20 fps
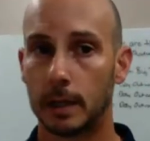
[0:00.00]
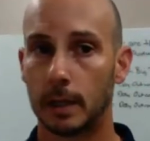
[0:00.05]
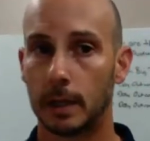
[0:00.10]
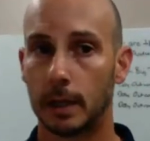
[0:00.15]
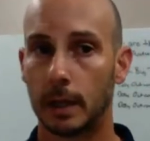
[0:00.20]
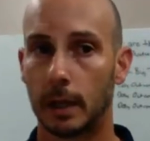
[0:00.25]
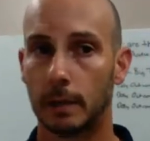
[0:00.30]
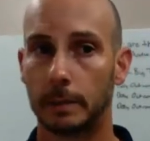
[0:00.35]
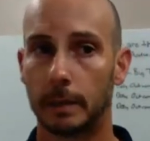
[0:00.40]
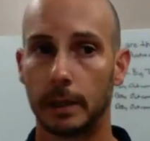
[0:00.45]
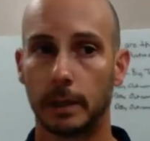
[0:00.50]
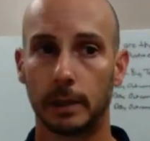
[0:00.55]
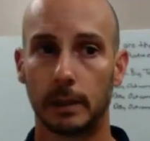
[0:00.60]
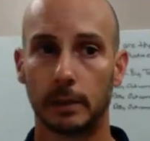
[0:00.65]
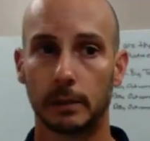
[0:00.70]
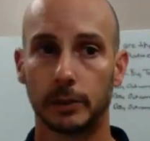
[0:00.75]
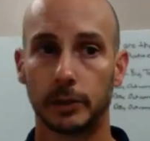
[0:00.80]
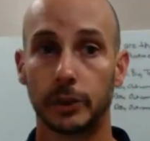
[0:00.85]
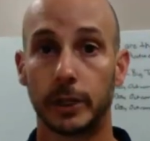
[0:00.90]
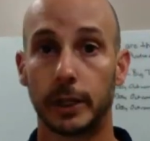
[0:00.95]
got me a
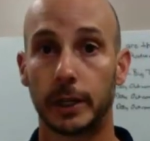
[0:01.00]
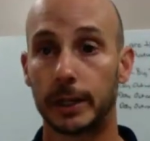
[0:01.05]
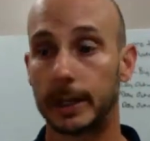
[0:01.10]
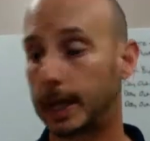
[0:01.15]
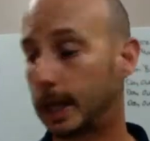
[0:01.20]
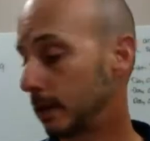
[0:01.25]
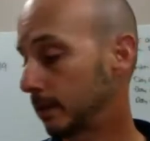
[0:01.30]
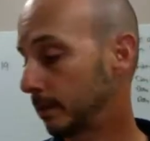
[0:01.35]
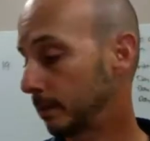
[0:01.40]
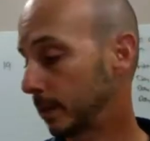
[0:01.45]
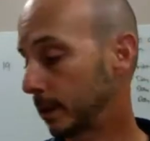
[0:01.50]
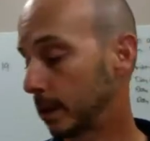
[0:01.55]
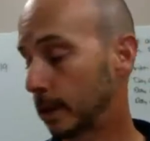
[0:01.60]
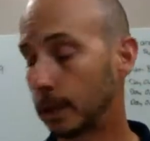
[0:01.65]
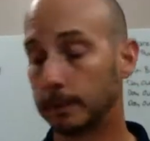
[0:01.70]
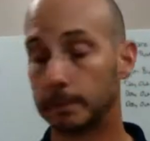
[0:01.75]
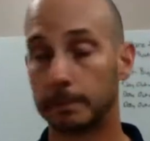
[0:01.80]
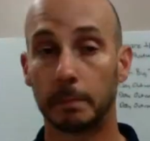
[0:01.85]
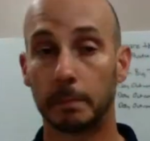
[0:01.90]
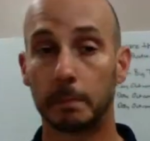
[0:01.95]
little shut down, but
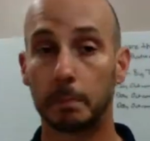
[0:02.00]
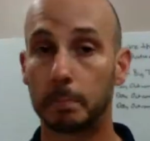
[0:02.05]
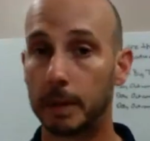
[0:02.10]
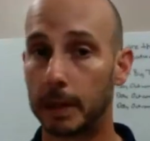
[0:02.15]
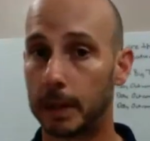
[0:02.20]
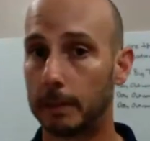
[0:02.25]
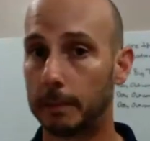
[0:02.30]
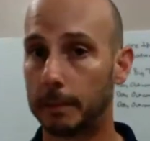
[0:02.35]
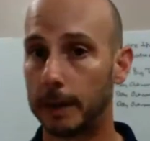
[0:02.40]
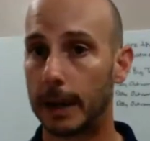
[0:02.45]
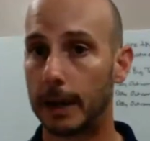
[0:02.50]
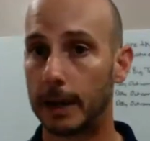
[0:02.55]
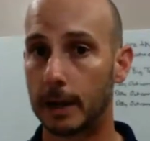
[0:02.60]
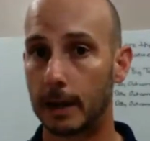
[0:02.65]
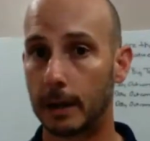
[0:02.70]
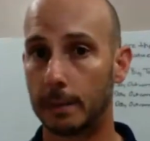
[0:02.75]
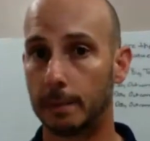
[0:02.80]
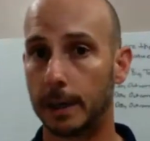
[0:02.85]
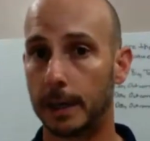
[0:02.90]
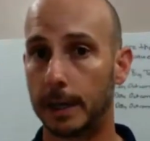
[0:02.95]
I'm um, picking back
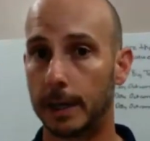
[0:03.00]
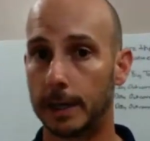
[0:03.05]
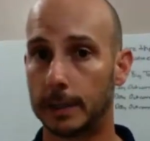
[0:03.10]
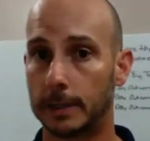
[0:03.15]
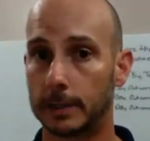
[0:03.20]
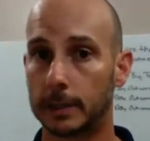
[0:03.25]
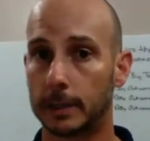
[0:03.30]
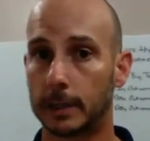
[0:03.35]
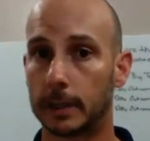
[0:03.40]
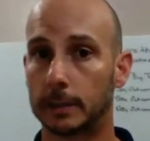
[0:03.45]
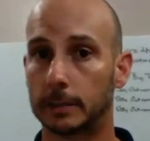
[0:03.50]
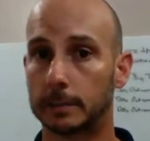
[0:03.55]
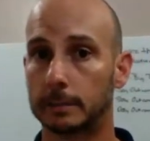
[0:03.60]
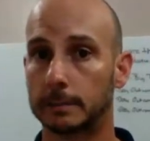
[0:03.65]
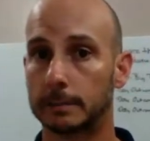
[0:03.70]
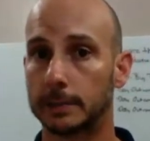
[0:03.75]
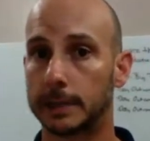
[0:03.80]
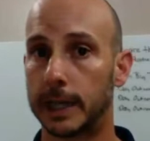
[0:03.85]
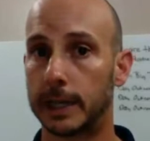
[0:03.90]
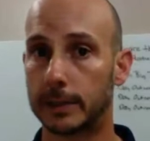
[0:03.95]
up as
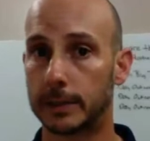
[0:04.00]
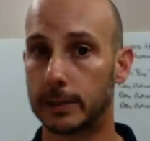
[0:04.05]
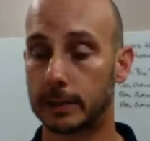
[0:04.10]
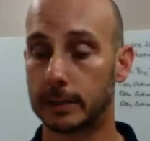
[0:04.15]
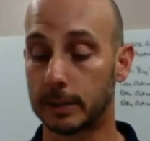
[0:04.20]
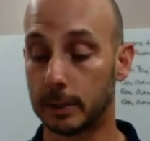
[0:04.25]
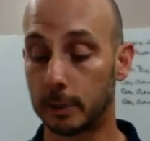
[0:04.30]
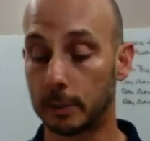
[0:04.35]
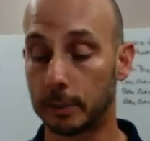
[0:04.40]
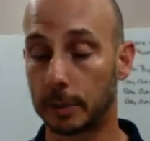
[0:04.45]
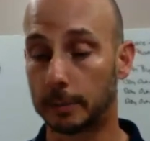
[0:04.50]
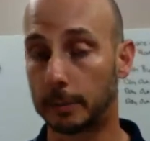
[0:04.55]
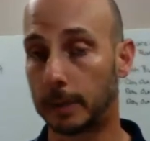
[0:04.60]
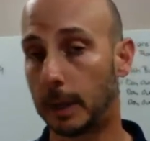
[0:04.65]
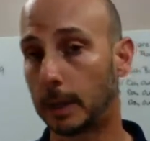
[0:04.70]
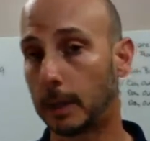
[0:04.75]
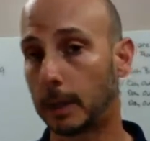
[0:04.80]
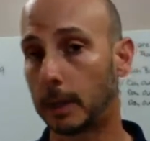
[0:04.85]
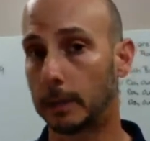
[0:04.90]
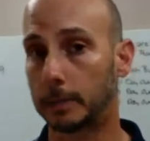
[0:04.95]
um, Texas is opening
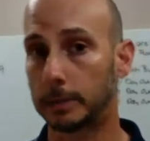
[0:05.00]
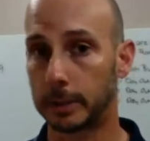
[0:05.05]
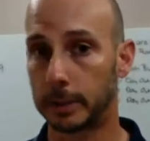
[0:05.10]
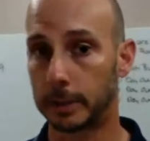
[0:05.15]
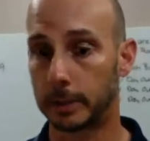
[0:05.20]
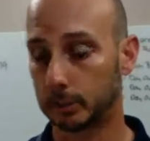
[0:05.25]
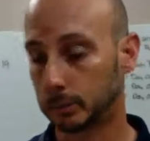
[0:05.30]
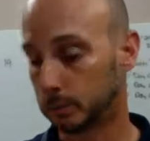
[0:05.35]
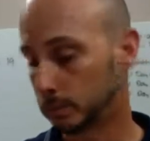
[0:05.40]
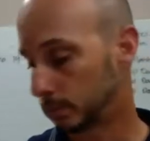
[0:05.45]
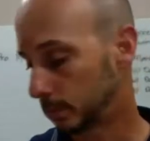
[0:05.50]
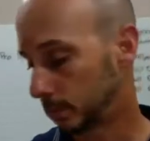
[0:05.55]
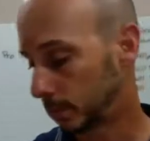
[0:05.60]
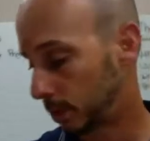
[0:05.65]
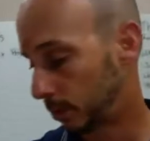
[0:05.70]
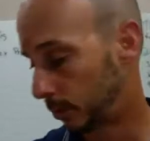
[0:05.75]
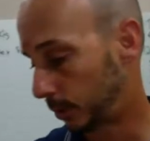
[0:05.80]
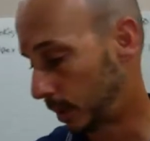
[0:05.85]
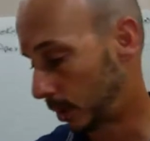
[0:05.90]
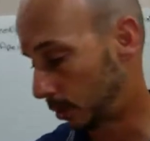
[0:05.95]
back up, so
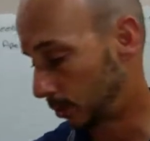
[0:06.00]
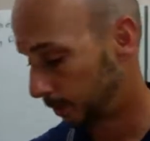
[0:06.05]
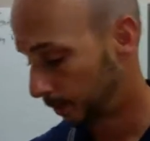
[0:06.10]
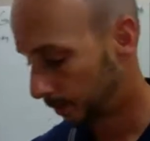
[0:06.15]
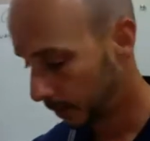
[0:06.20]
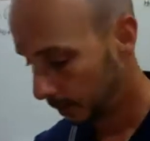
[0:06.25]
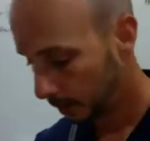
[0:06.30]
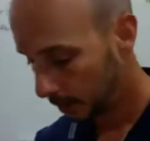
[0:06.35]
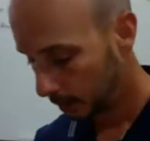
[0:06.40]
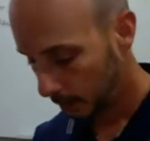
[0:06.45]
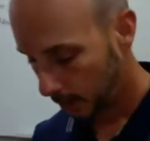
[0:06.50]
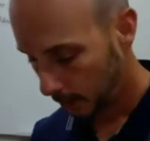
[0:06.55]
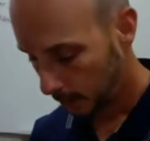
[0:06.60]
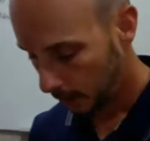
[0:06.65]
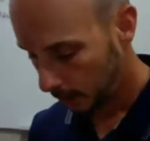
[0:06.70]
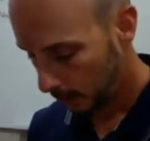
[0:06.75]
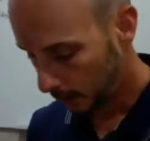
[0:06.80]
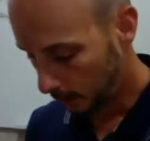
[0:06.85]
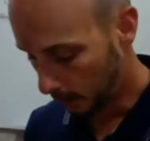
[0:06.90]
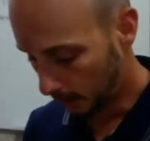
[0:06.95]
here we go.
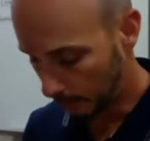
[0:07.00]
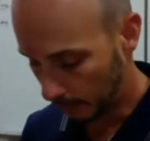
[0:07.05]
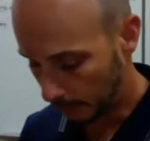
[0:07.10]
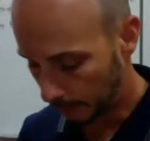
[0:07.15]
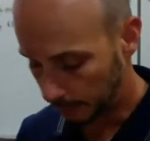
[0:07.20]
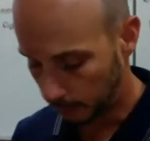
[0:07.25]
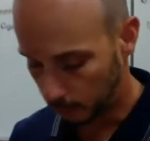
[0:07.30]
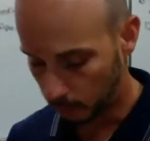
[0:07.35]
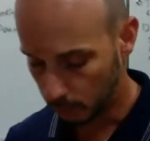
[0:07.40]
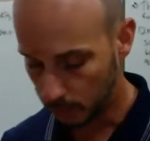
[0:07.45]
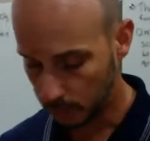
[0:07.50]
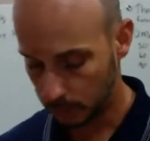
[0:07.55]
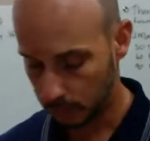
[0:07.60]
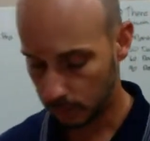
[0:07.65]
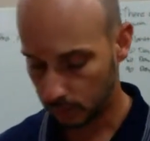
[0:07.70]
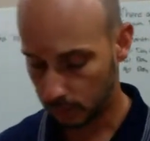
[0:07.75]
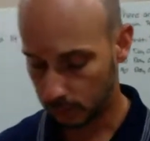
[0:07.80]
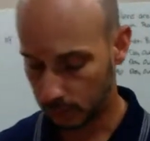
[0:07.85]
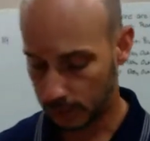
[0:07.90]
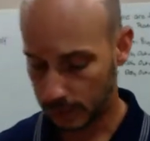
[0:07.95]
Um, I've been wanting
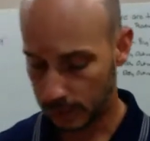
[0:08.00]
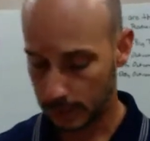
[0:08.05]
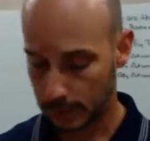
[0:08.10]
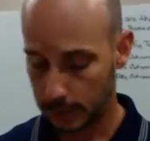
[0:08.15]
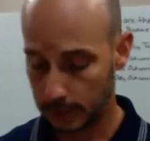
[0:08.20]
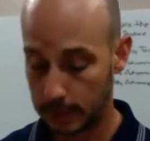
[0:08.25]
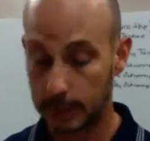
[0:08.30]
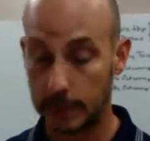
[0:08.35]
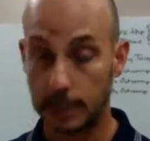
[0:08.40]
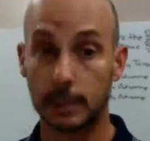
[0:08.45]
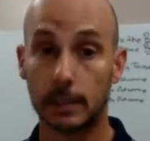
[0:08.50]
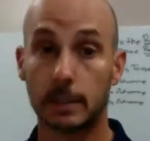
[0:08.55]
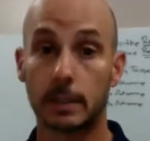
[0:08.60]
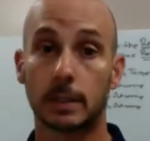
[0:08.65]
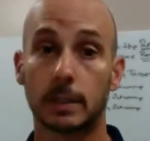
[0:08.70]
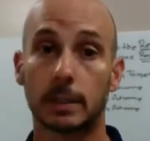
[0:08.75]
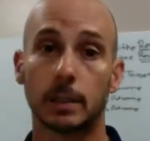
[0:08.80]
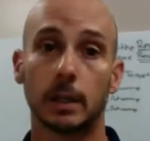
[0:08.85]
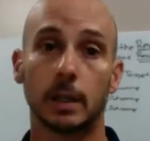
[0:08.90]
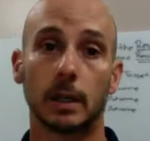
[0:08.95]
to try
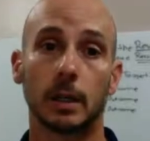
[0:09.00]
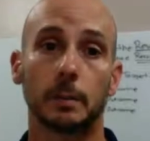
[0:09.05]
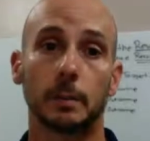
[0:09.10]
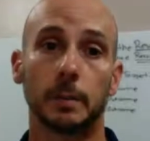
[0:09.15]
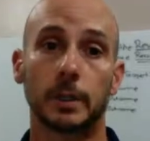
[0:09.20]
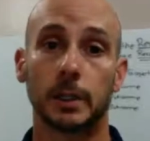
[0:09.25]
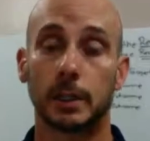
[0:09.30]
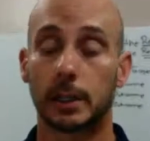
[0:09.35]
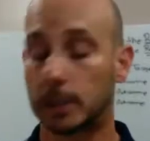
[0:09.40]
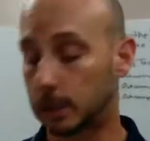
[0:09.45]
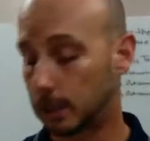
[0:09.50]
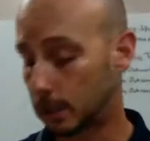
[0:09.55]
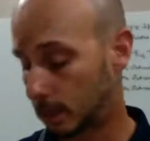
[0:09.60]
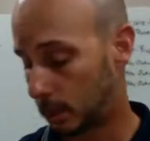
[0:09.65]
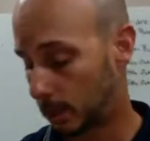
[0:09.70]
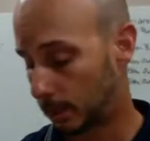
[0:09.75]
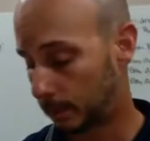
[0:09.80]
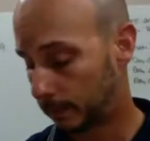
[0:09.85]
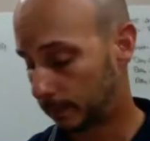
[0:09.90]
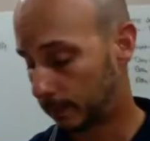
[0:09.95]
these uh, particular
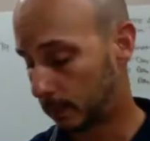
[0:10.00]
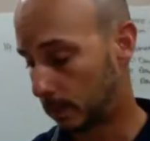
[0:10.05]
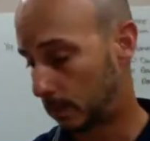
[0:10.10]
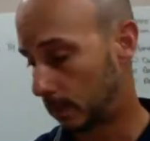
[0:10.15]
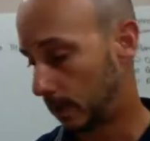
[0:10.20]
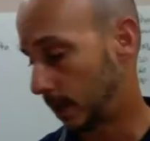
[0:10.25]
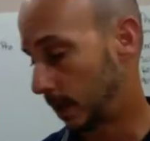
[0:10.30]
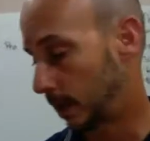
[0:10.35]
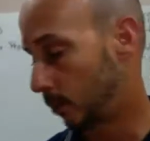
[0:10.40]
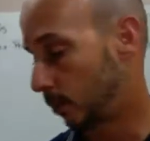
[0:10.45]
clubs for a